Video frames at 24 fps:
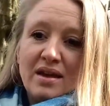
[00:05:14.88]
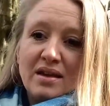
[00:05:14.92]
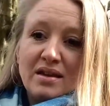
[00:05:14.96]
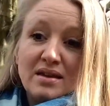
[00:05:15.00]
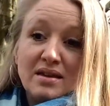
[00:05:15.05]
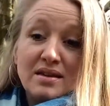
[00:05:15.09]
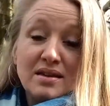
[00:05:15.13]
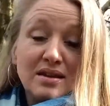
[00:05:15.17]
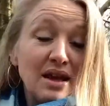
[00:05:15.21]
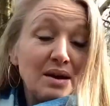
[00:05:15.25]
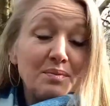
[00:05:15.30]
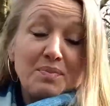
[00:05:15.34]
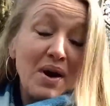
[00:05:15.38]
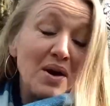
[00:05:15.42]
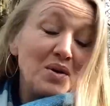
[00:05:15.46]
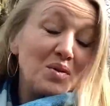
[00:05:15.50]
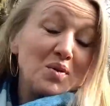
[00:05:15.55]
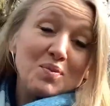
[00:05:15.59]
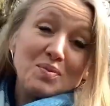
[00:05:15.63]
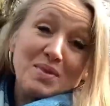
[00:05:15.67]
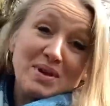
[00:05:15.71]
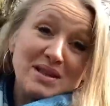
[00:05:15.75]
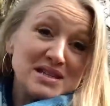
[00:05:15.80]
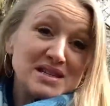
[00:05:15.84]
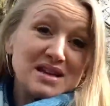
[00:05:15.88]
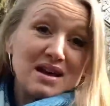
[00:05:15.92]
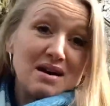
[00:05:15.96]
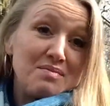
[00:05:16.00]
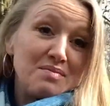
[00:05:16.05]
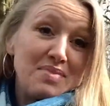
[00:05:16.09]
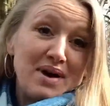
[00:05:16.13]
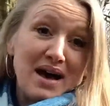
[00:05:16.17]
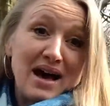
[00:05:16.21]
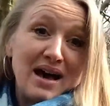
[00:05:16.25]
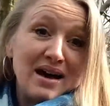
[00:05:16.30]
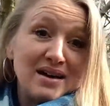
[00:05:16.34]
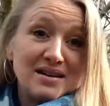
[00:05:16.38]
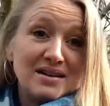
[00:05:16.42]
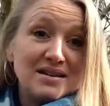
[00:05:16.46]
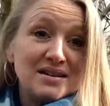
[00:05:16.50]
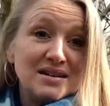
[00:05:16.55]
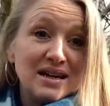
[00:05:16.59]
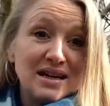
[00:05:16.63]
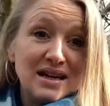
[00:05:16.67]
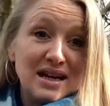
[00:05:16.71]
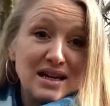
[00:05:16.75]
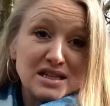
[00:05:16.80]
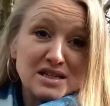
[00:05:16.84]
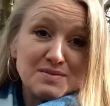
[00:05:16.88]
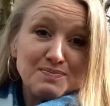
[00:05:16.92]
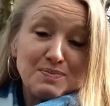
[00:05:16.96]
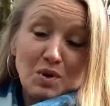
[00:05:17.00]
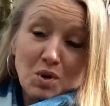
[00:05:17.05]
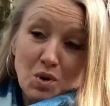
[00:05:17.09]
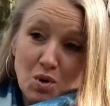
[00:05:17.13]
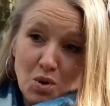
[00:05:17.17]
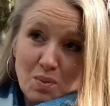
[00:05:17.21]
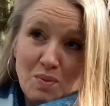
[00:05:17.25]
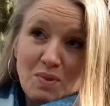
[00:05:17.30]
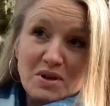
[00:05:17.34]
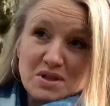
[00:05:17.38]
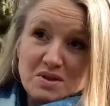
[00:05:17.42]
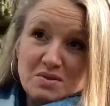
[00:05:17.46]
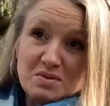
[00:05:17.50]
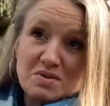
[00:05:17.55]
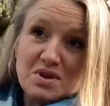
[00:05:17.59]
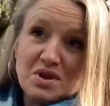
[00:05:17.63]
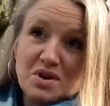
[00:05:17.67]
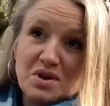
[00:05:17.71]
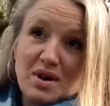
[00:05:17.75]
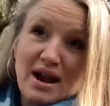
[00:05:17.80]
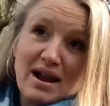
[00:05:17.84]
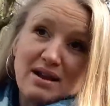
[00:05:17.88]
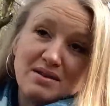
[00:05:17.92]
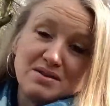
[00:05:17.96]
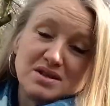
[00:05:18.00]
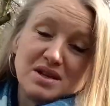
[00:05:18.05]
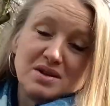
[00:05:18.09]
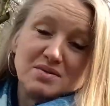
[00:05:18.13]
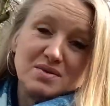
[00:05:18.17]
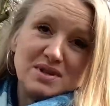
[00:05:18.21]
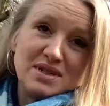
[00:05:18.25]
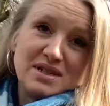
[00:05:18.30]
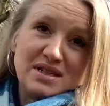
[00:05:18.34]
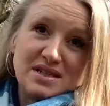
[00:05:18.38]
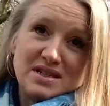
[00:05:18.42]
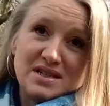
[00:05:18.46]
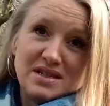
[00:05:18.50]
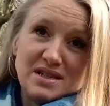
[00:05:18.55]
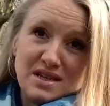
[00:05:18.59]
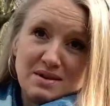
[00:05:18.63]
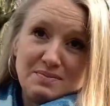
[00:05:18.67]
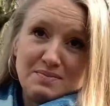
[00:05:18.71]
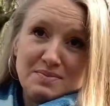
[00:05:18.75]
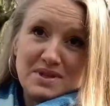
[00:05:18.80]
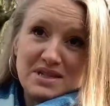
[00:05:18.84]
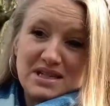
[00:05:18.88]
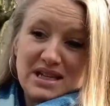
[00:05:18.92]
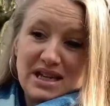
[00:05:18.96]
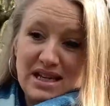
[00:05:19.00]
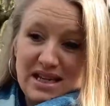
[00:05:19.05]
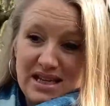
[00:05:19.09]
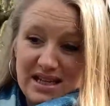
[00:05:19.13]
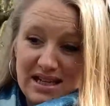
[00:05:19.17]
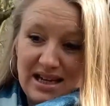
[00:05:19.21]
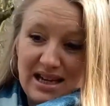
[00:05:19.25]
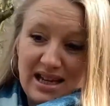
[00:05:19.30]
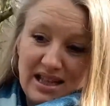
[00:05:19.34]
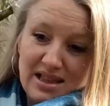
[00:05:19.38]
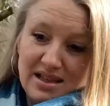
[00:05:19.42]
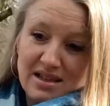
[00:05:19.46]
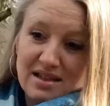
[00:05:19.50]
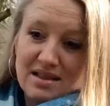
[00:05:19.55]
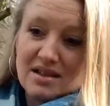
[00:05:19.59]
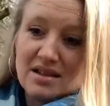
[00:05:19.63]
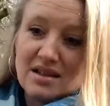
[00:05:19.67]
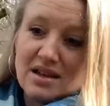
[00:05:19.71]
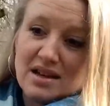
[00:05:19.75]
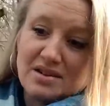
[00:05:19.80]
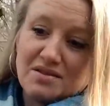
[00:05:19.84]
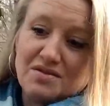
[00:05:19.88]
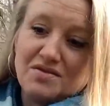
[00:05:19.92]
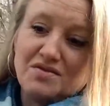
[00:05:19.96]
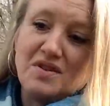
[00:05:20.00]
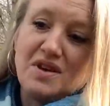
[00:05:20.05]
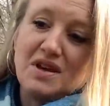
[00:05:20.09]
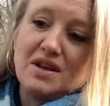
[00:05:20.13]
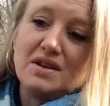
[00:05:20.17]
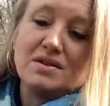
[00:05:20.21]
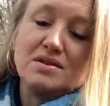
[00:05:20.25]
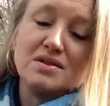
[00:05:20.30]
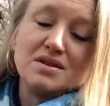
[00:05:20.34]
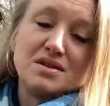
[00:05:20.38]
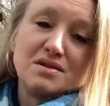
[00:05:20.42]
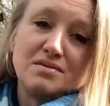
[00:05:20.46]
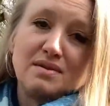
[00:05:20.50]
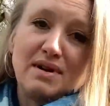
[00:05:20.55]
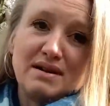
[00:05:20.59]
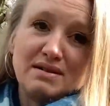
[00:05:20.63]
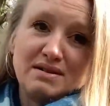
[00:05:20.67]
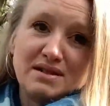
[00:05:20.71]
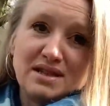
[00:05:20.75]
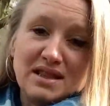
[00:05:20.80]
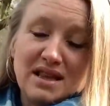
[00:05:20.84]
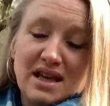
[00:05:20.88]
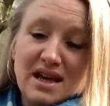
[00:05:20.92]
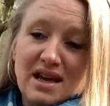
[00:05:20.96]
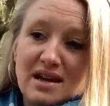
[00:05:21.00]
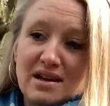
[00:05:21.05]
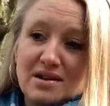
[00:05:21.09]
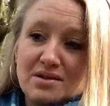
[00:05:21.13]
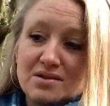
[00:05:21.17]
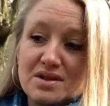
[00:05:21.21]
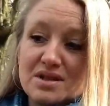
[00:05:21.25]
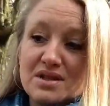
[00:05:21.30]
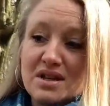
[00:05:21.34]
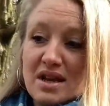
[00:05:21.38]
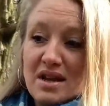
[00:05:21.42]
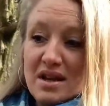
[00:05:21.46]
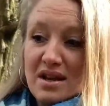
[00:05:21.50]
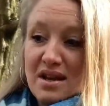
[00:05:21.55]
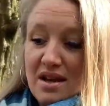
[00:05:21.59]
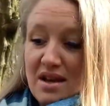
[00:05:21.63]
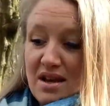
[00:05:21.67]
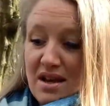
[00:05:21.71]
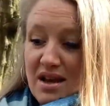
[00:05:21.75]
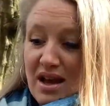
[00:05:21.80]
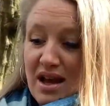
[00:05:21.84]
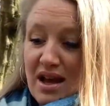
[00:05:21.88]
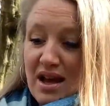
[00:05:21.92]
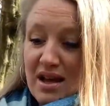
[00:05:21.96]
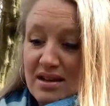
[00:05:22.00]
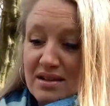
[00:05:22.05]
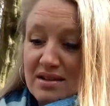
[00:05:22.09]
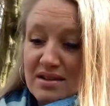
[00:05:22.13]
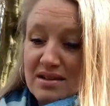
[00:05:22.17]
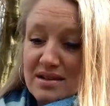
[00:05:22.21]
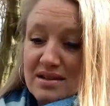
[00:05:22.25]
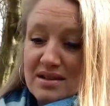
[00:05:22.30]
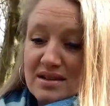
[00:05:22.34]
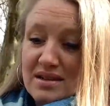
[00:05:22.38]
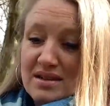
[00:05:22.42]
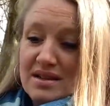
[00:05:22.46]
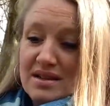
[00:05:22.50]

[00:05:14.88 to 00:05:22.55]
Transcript: yeah, by all means come back and explore, because it was the grounds I wanted to see, particularly the kind of fields surrounding the house. And